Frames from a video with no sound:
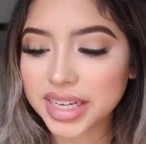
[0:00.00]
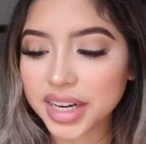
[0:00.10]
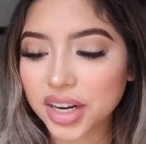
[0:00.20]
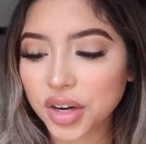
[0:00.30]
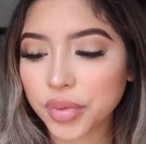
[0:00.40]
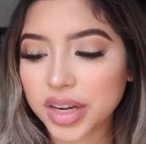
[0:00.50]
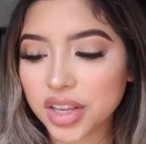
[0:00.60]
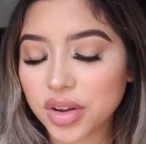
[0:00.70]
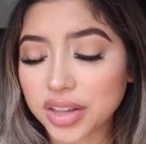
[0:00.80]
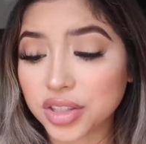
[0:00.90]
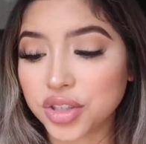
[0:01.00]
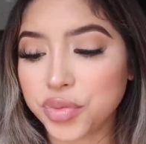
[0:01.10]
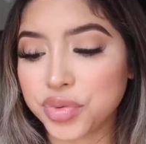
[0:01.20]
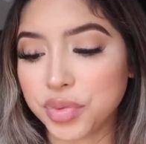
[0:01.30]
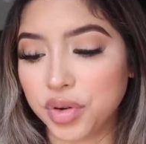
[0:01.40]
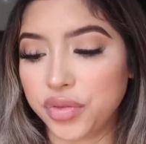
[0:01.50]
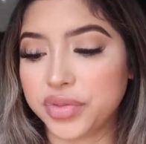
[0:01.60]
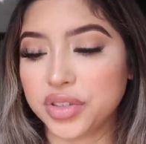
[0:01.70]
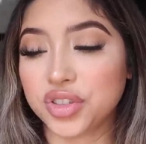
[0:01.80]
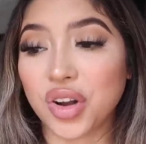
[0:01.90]
Did it hurt when you got the tubes
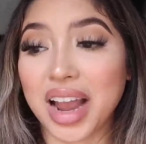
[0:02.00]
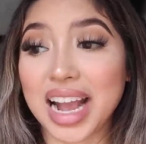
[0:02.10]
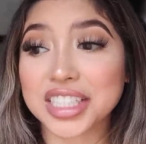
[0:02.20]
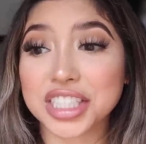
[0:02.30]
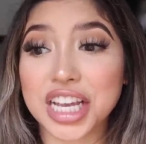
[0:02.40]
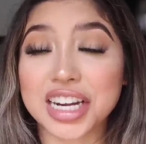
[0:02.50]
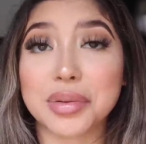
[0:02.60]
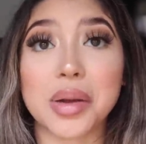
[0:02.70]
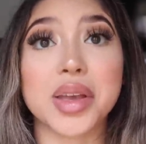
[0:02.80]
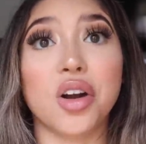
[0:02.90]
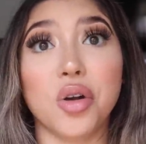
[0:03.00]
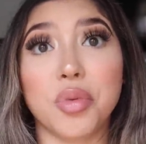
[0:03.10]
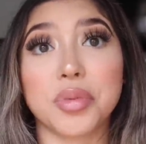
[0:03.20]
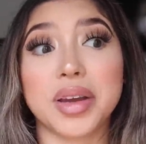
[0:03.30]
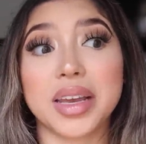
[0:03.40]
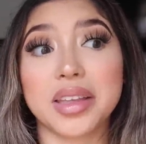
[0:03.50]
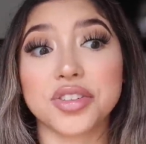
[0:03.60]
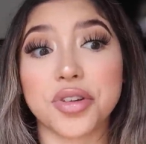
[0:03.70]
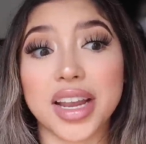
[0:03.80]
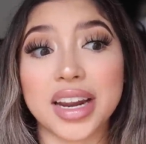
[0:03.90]
removed? So I actually ended up coming home with my
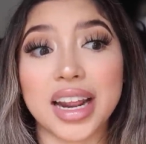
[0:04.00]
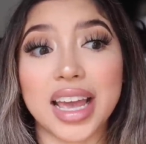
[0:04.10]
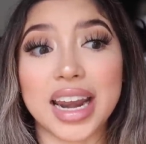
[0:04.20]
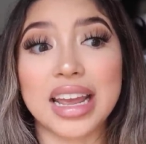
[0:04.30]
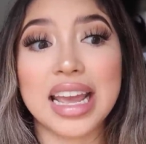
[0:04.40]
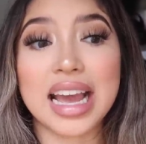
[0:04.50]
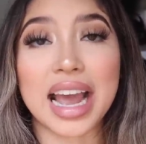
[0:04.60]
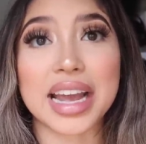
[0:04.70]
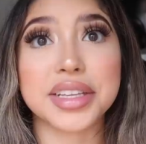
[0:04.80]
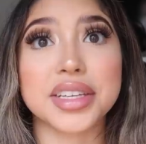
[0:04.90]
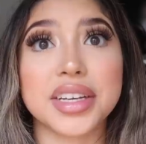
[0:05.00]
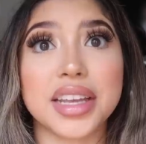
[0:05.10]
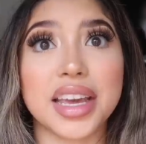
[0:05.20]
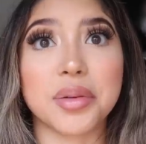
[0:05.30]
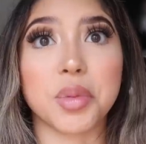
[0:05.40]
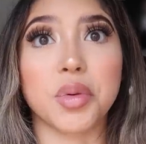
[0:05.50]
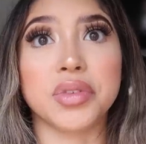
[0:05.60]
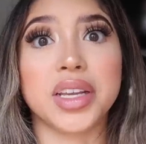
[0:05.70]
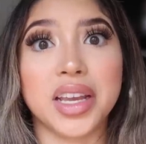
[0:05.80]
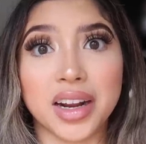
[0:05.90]
drain and I had to get it
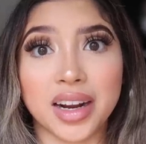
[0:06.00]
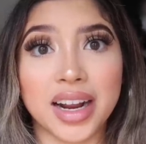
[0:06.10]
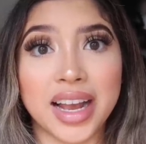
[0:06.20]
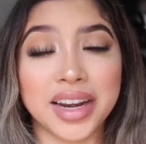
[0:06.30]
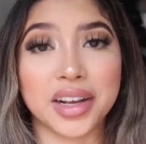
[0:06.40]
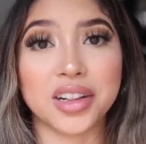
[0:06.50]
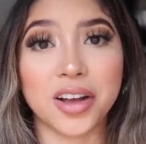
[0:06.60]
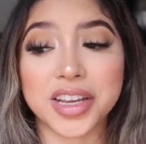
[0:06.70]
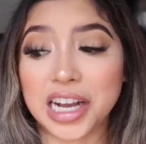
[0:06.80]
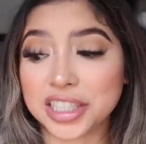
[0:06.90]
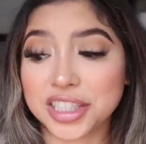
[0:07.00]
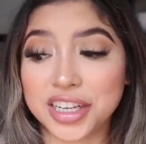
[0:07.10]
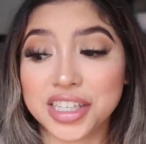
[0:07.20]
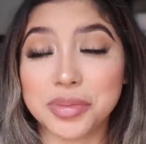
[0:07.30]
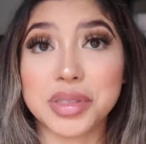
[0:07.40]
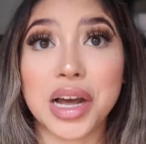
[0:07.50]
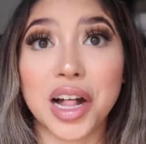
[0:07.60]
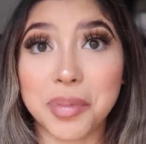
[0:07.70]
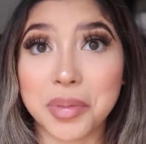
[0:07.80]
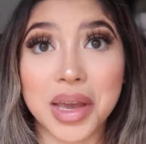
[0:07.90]
removed here, and Claudia actually ended up
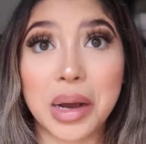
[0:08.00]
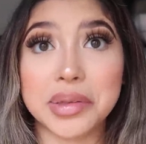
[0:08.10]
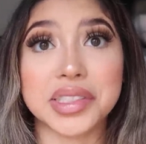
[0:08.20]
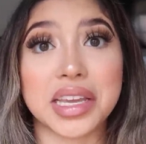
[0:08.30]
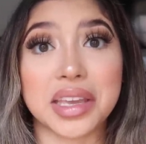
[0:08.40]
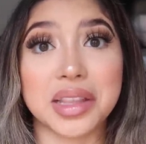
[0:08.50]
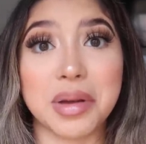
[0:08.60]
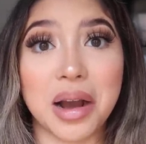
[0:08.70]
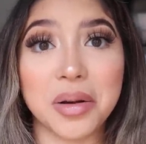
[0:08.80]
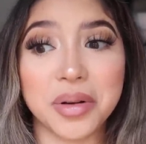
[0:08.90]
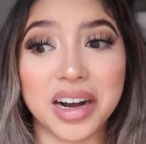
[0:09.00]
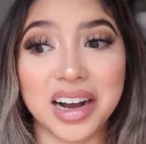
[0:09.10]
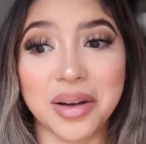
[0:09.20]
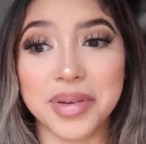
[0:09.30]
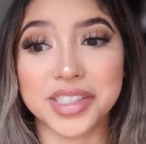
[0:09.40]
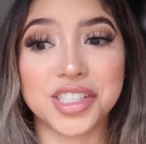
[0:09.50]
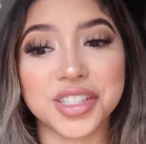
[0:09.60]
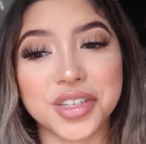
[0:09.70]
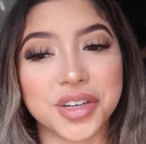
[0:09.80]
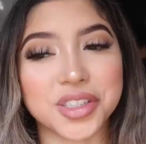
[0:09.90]
helping me out and taking them out, and
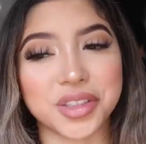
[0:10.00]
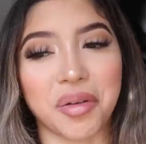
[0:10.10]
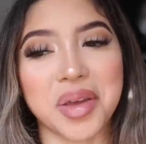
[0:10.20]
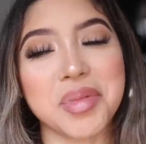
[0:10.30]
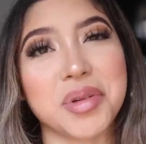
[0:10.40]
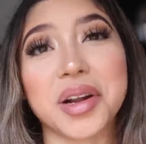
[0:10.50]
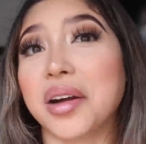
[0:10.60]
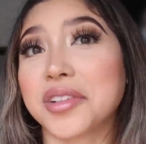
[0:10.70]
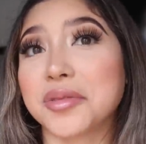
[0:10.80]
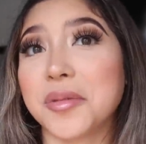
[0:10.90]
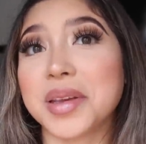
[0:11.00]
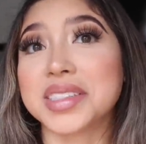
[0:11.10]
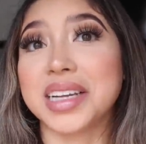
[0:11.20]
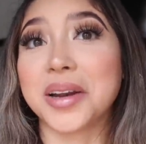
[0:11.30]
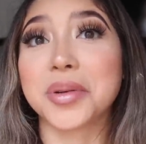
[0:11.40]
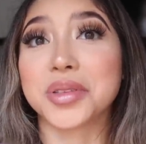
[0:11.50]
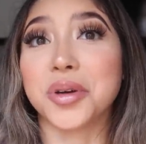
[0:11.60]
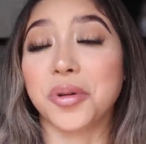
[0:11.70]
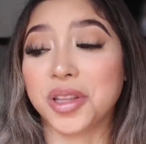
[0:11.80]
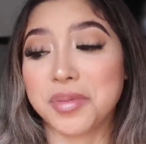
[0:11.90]
she's a nurse, so it made me more comfortable because Daniel would have
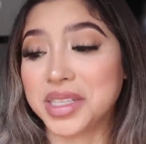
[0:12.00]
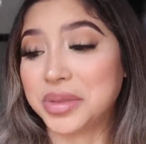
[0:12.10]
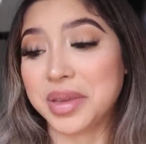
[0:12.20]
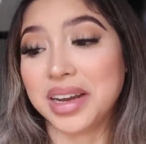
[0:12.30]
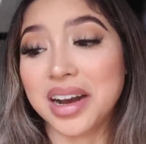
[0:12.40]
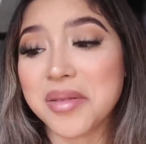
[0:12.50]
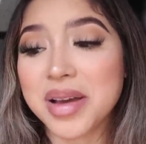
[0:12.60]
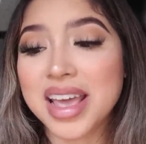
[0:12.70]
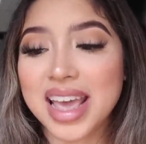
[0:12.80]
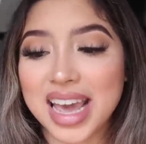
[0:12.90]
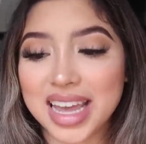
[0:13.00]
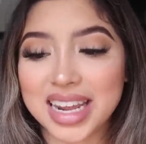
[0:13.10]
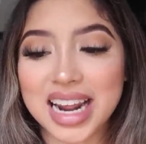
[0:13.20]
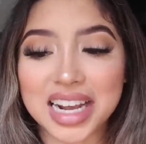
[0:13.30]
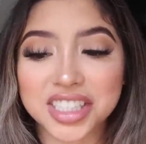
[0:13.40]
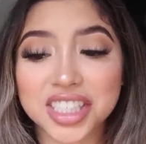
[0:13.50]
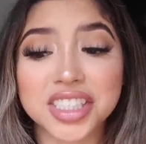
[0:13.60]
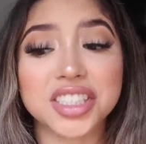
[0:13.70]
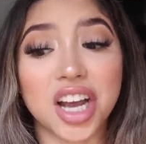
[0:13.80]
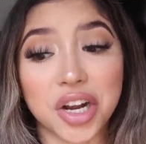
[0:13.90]
totally messed me up, and it actually
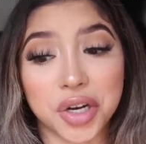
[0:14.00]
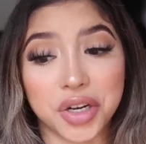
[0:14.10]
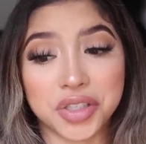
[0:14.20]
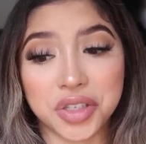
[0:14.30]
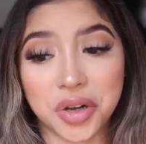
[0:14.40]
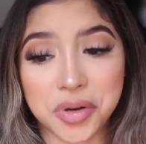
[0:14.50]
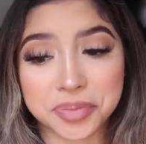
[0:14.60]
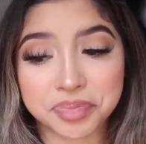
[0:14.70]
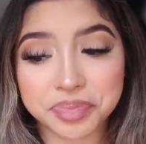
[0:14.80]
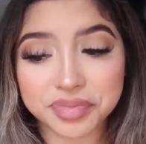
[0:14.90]
did not hurt, so